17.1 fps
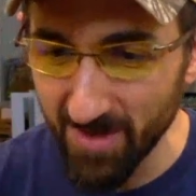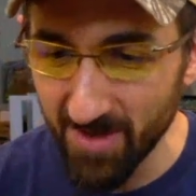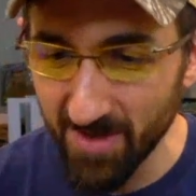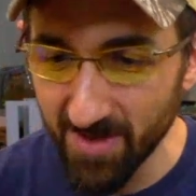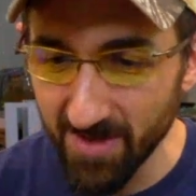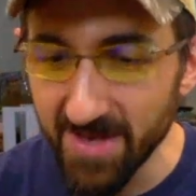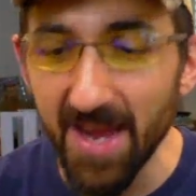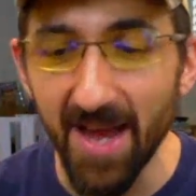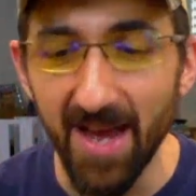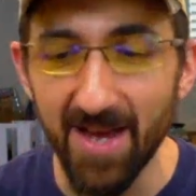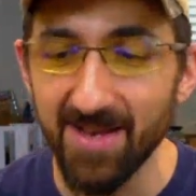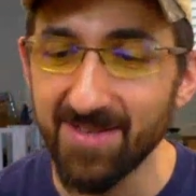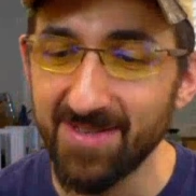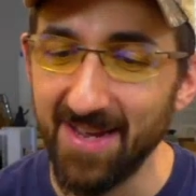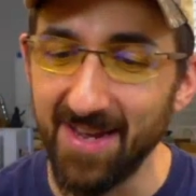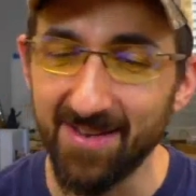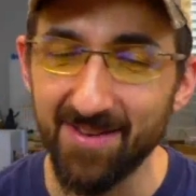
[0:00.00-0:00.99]
Yeah,
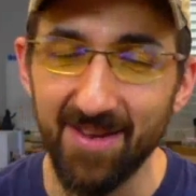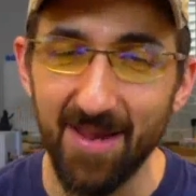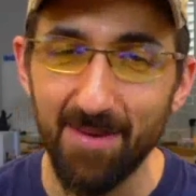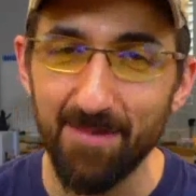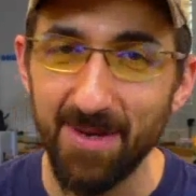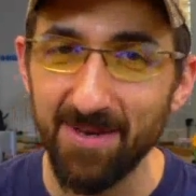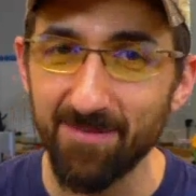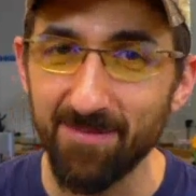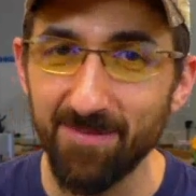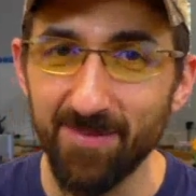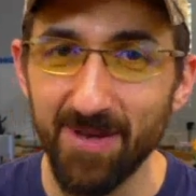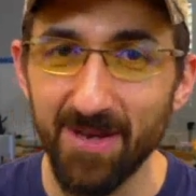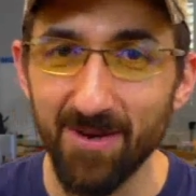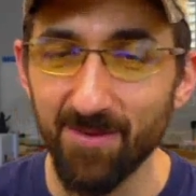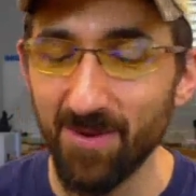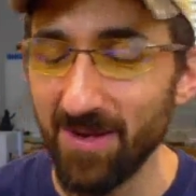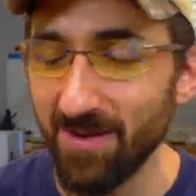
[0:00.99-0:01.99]
exactly. I mean, you
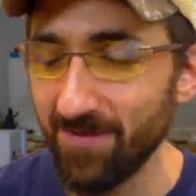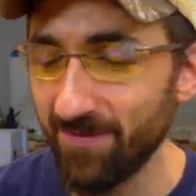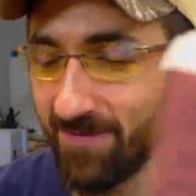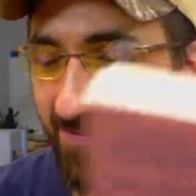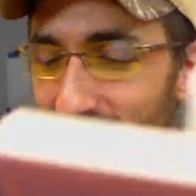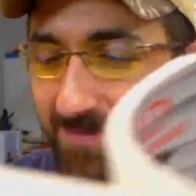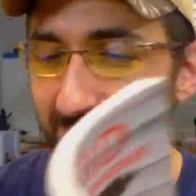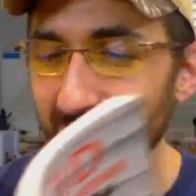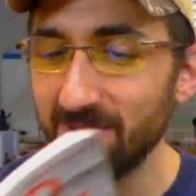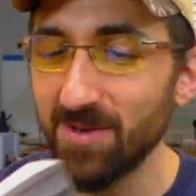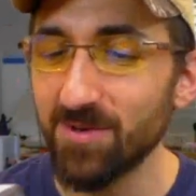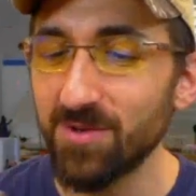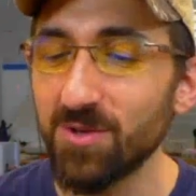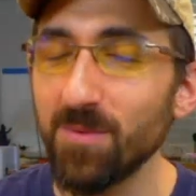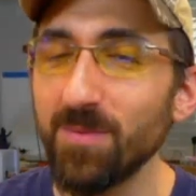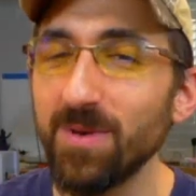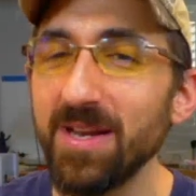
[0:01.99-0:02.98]
know, we have there's
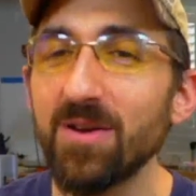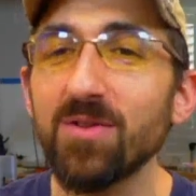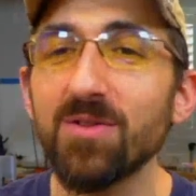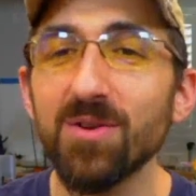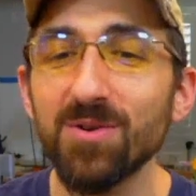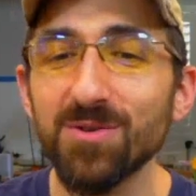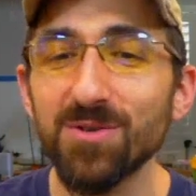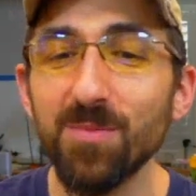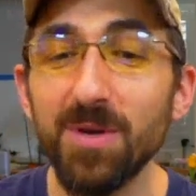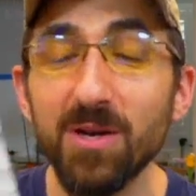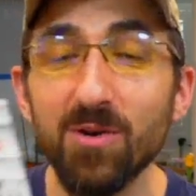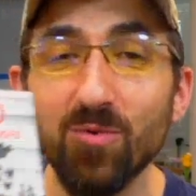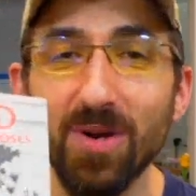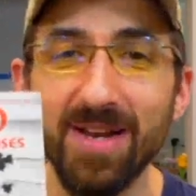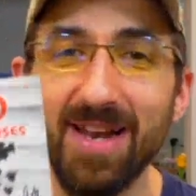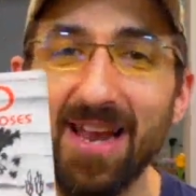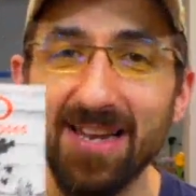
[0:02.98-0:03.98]
so many there's so many
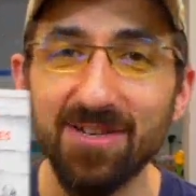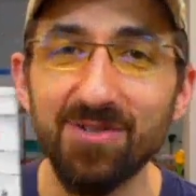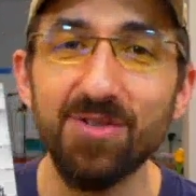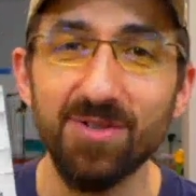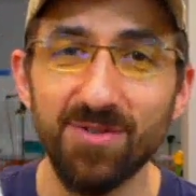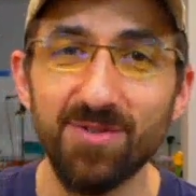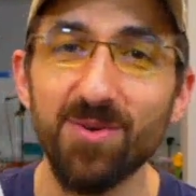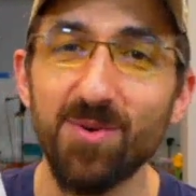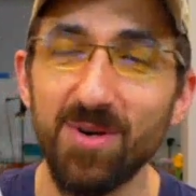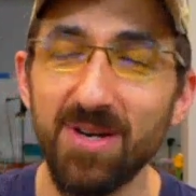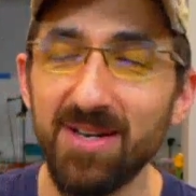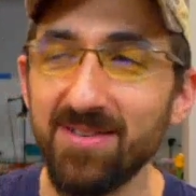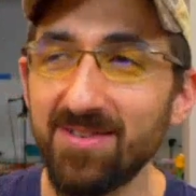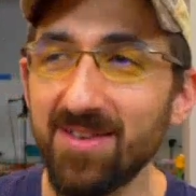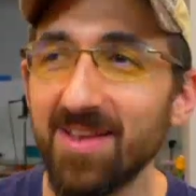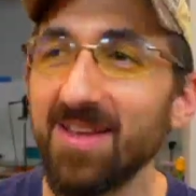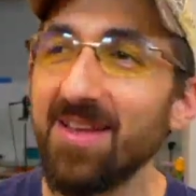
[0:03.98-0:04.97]
great ancient
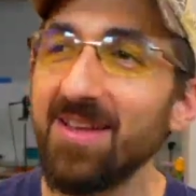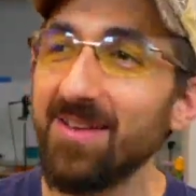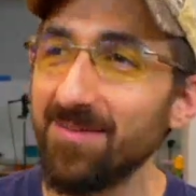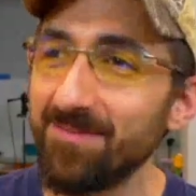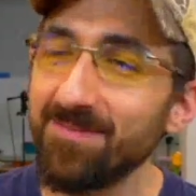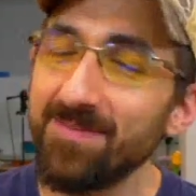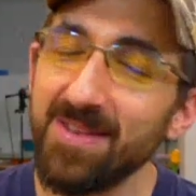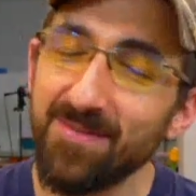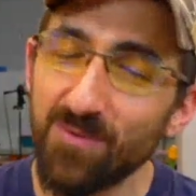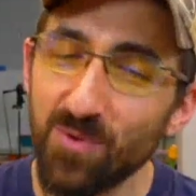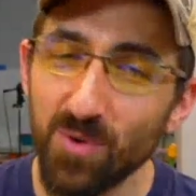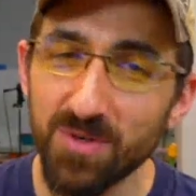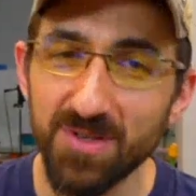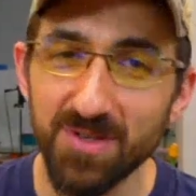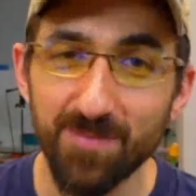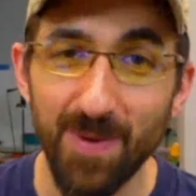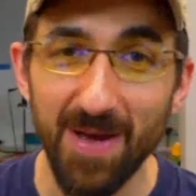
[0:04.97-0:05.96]
stories that of course
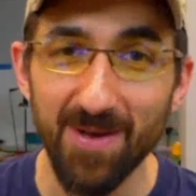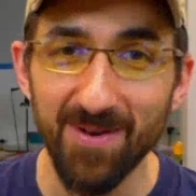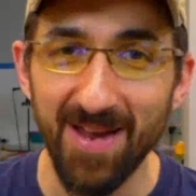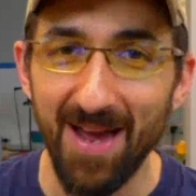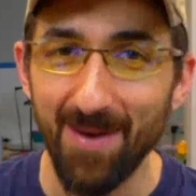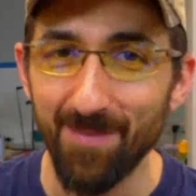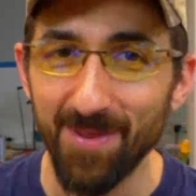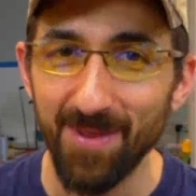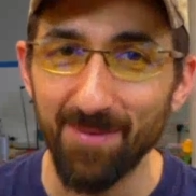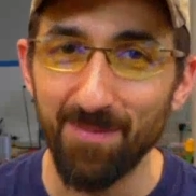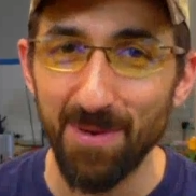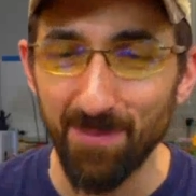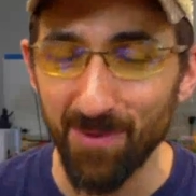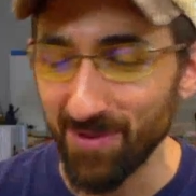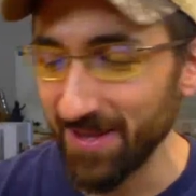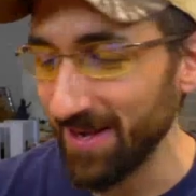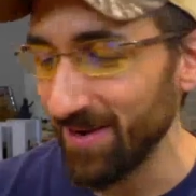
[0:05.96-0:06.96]
it's bound to happen that
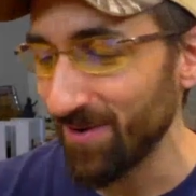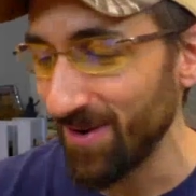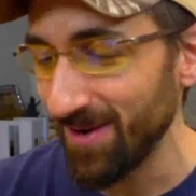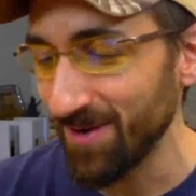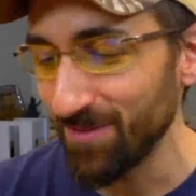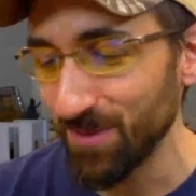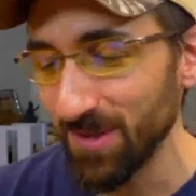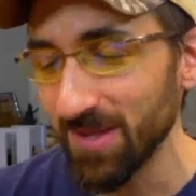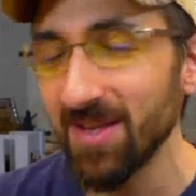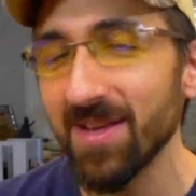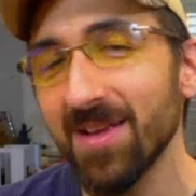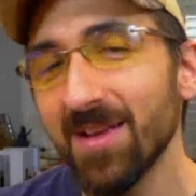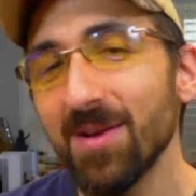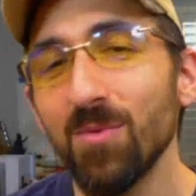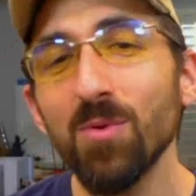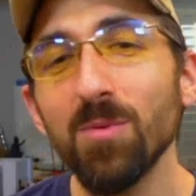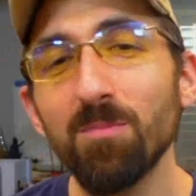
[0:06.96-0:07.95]
people later on will
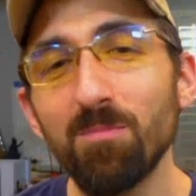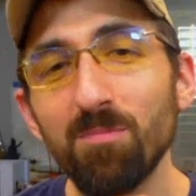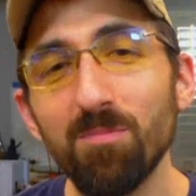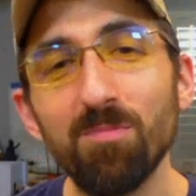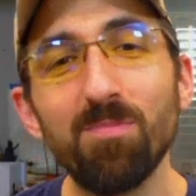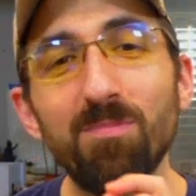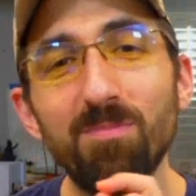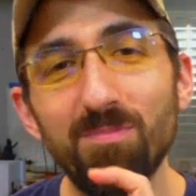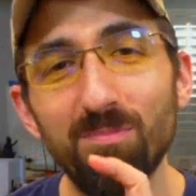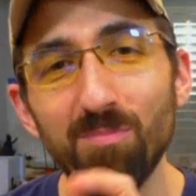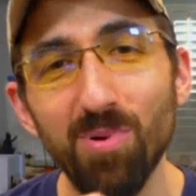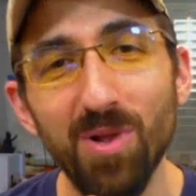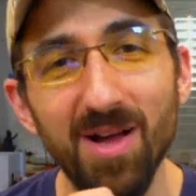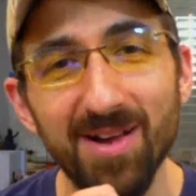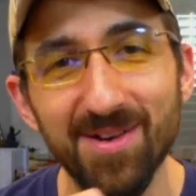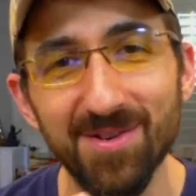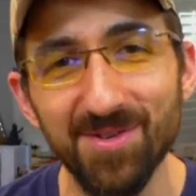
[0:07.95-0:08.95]
will
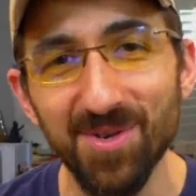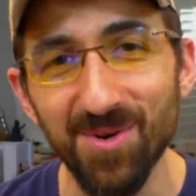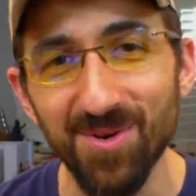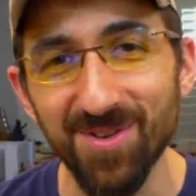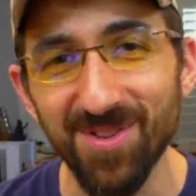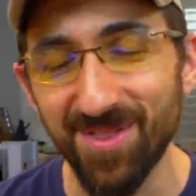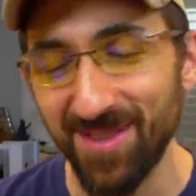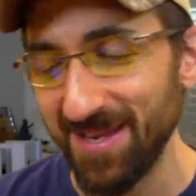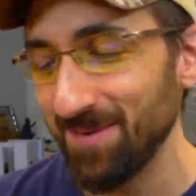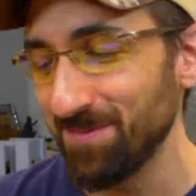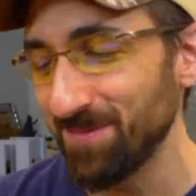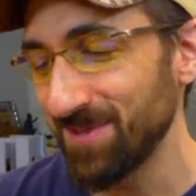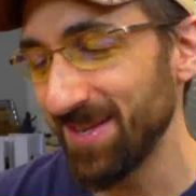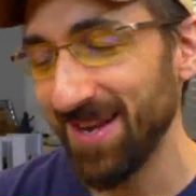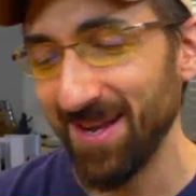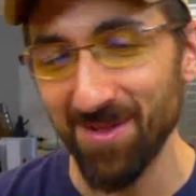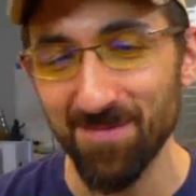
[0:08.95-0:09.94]
pluck certain themes
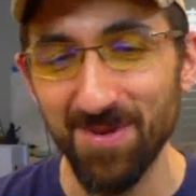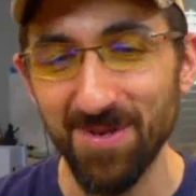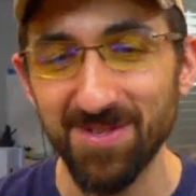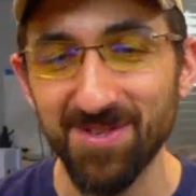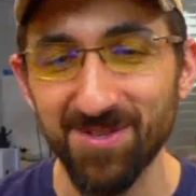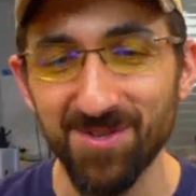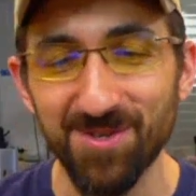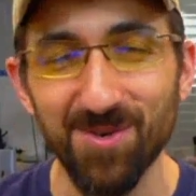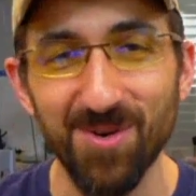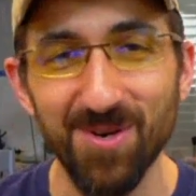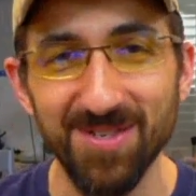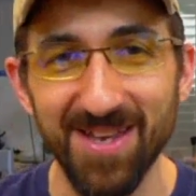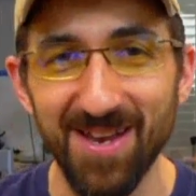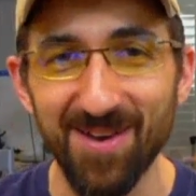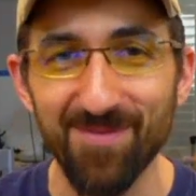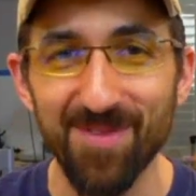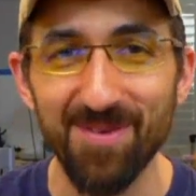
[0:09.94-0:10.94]
and elements and stories
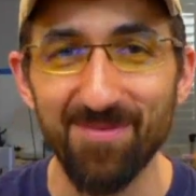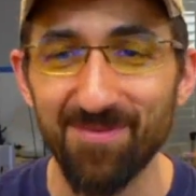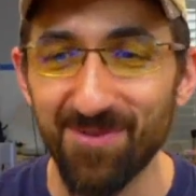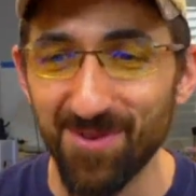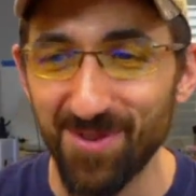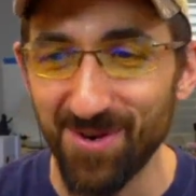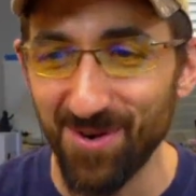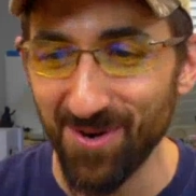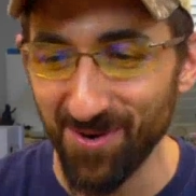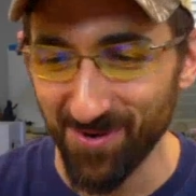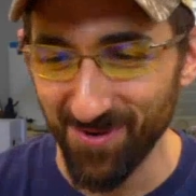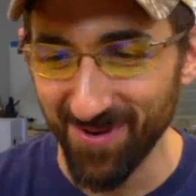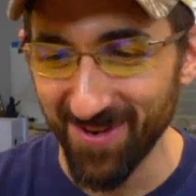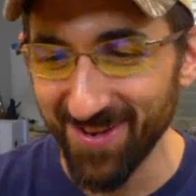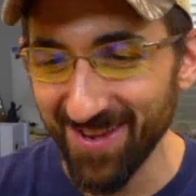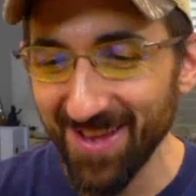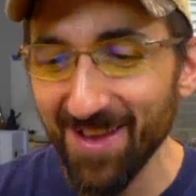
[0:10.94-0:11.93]
out of them for their own
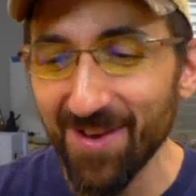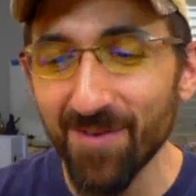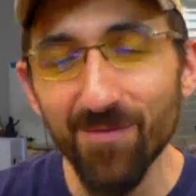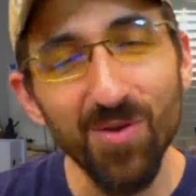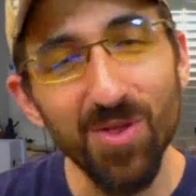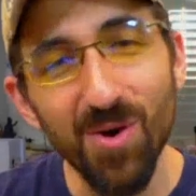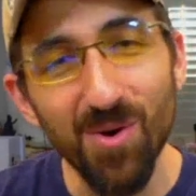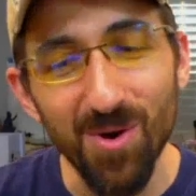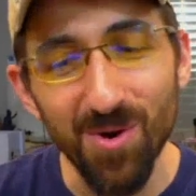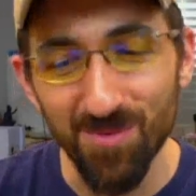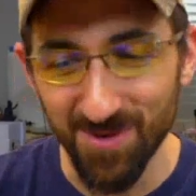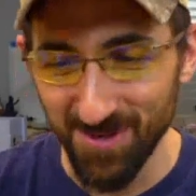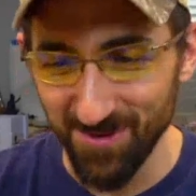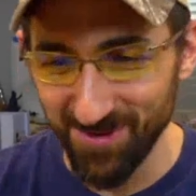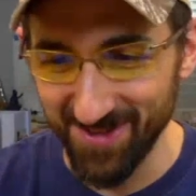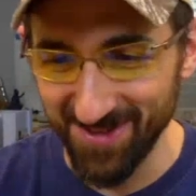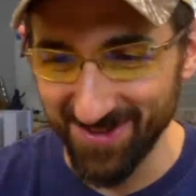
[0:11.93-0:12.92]
for their own
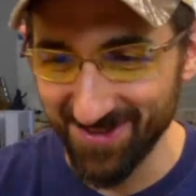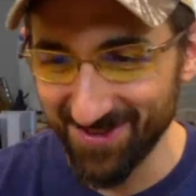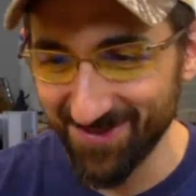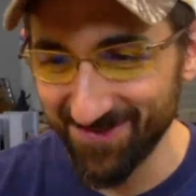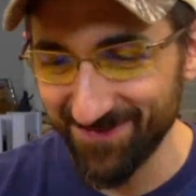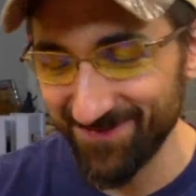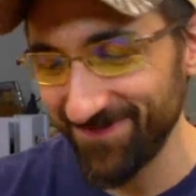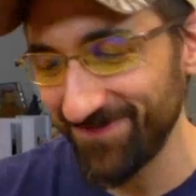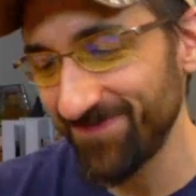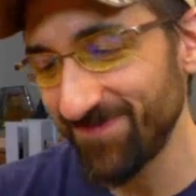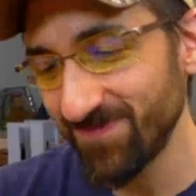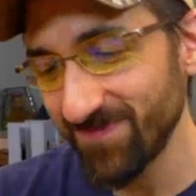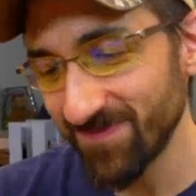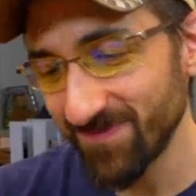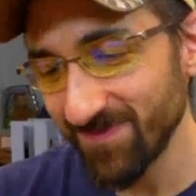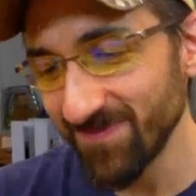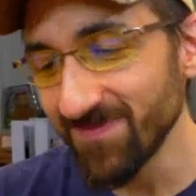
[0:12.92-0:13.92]
uses.
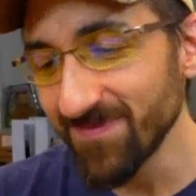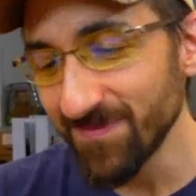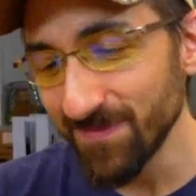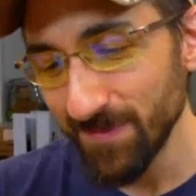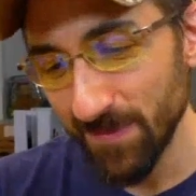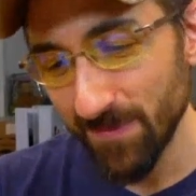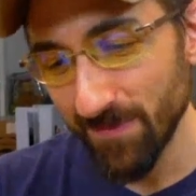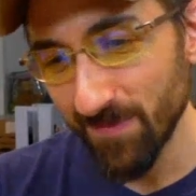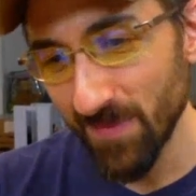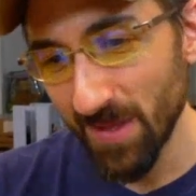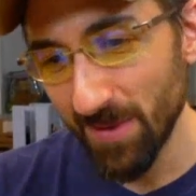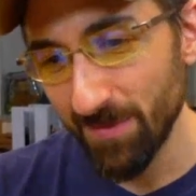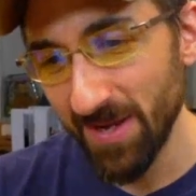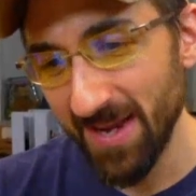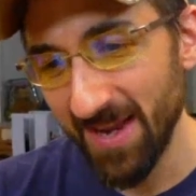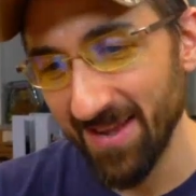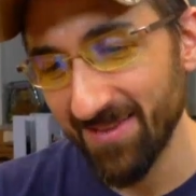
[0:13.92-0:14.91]

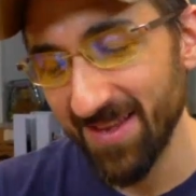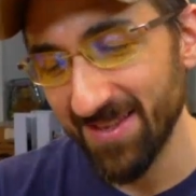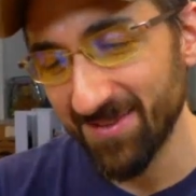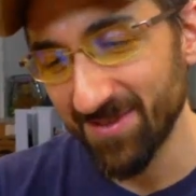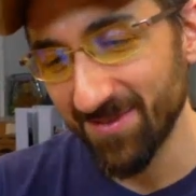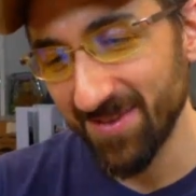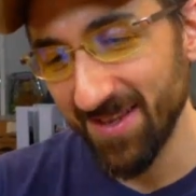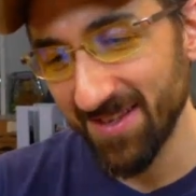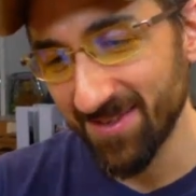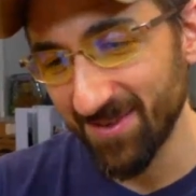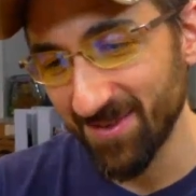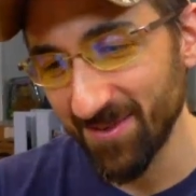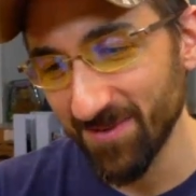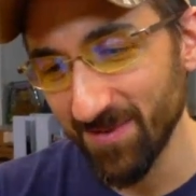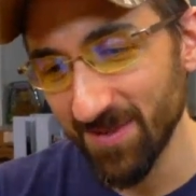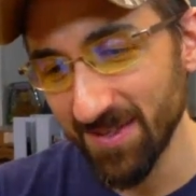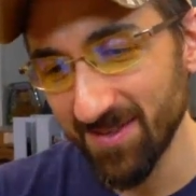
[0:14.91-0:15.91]
But yeah, that's that's a good
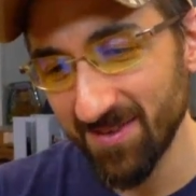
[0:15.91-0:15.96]
one.